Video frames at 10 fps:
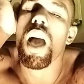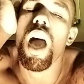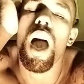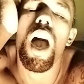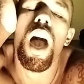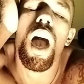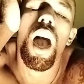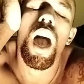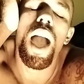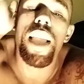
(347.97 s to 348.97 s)

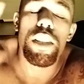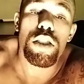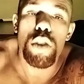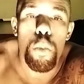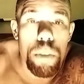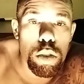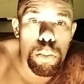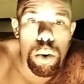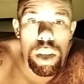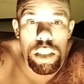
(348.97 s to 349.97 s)
and they're so
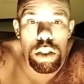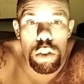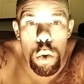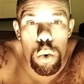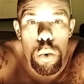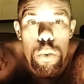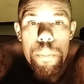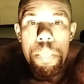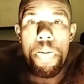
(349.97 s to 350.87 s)
miserable and they're so,